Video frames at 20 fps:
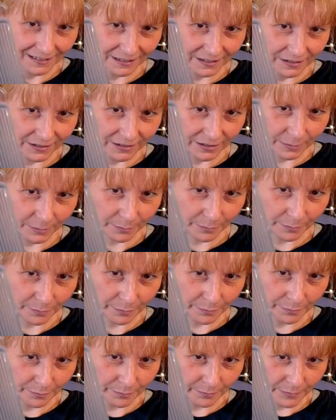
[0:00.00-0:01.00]
You gotta
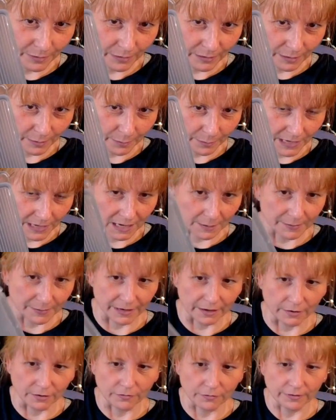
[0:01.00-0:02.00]
pop
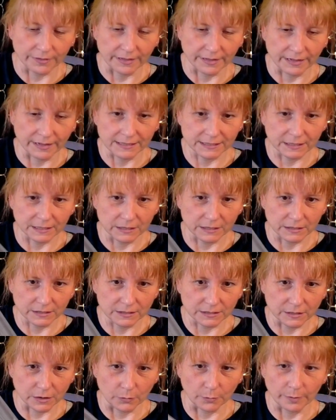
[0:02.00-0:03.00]
it over that
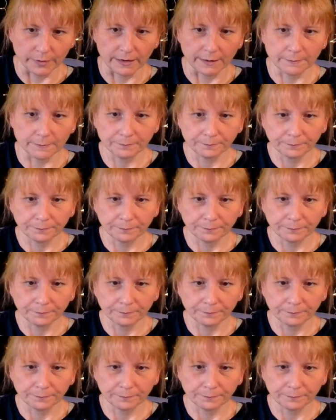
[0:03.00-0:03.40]
to open it.